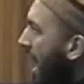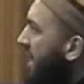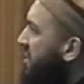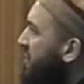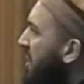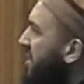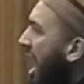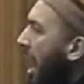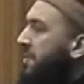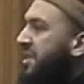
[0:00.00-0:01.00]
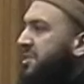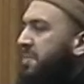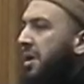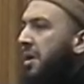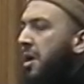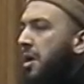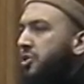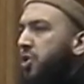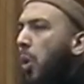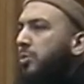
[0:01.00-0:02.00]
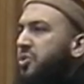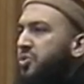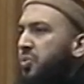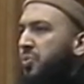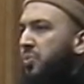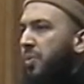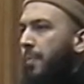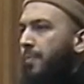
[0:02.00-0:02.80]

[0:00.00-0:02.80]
And this is what the abd is being told to do.